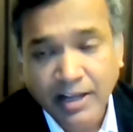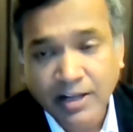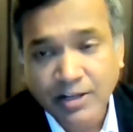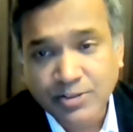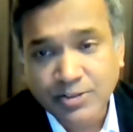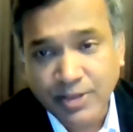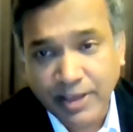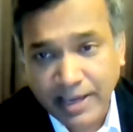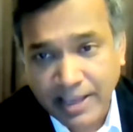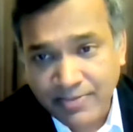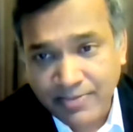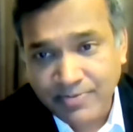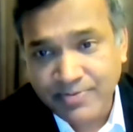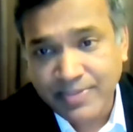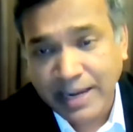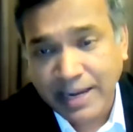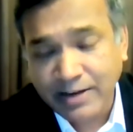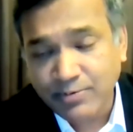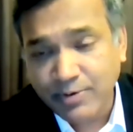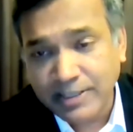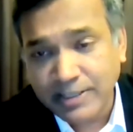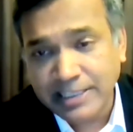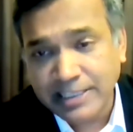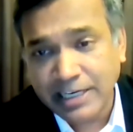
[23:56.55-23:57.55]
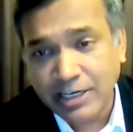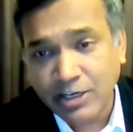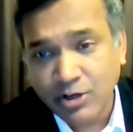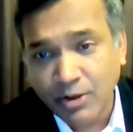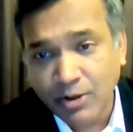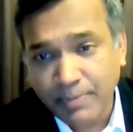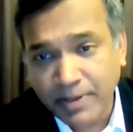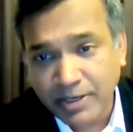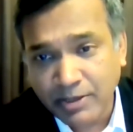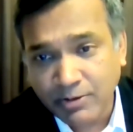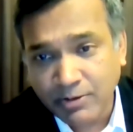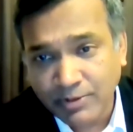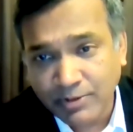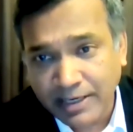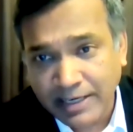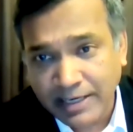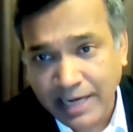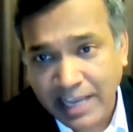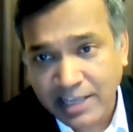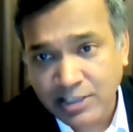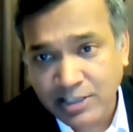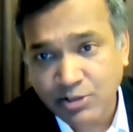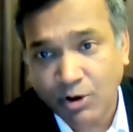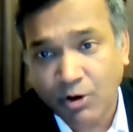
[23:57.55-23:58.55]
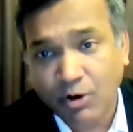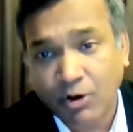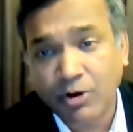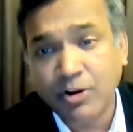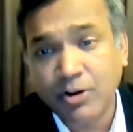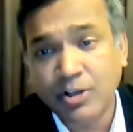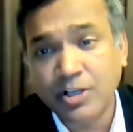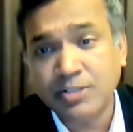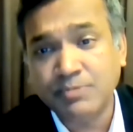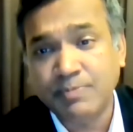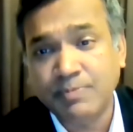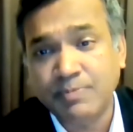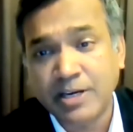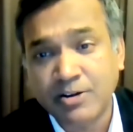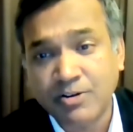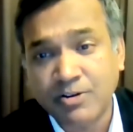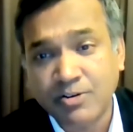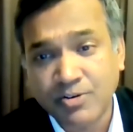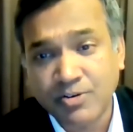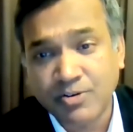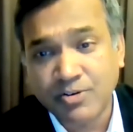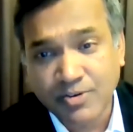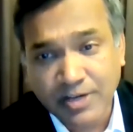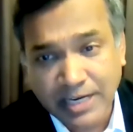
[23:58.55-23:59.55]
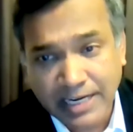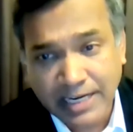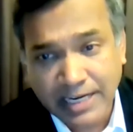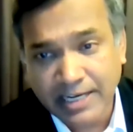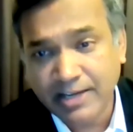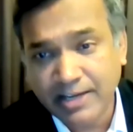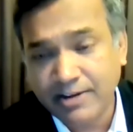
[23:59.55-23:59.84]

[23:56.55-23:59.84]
So in that way, the European Union has always been really,